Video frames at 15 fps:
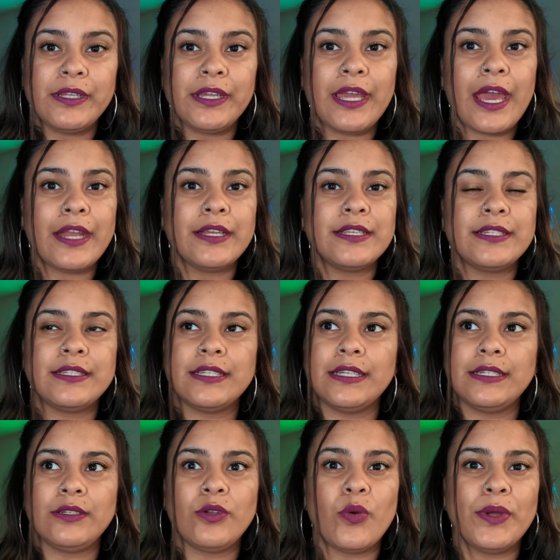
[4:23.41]
They had us
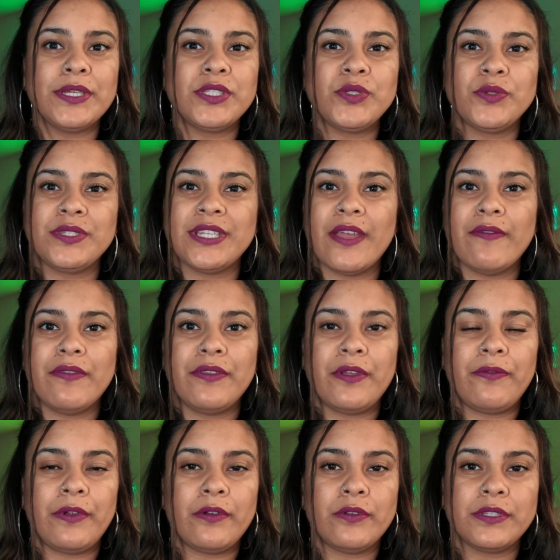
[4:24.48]
going to 7
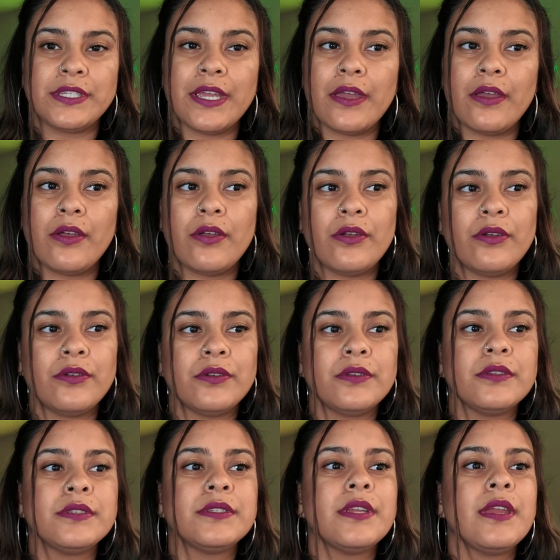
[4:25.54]
different
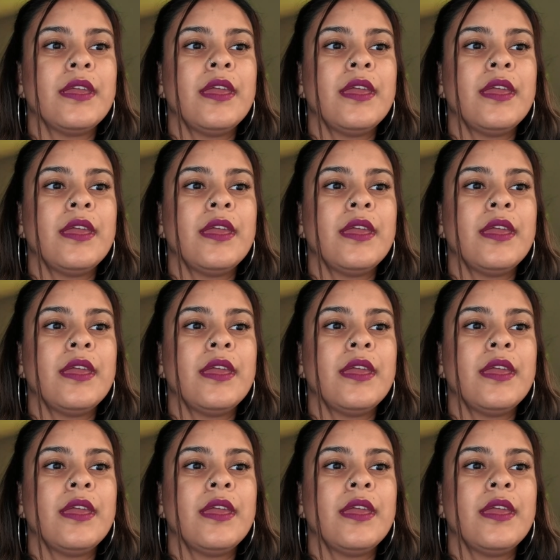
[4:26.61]
hotels,